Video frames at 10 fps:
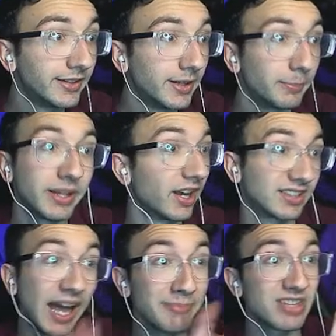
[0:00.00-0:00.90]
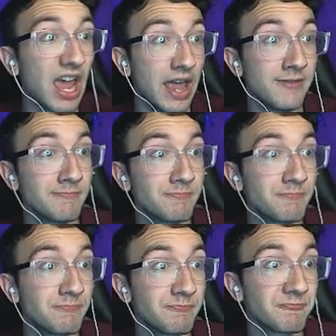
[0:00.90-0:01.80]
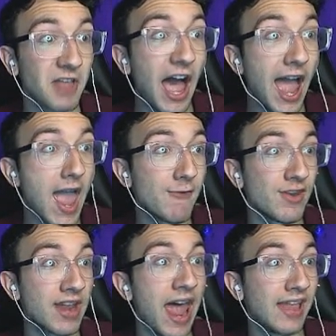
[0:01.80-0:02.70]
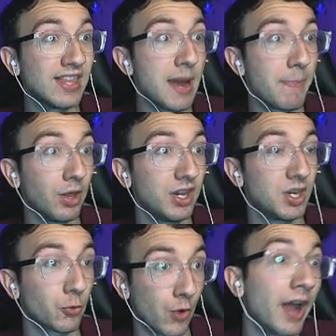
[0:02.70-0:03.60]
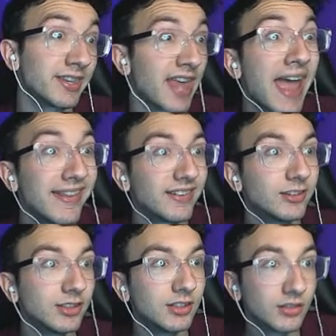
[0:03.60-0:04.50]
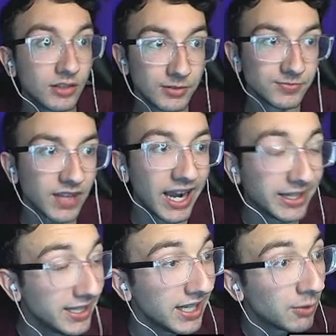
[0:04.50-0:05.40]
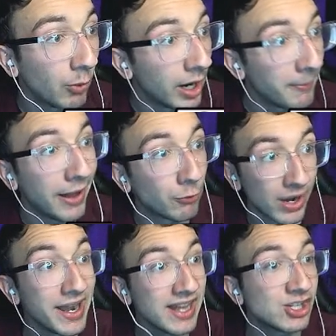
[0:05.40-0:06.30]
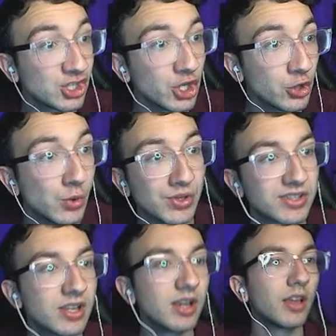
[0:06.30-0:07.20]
Because I'm 10, I haven't had the ability to run yet. I need to wear my running shoes.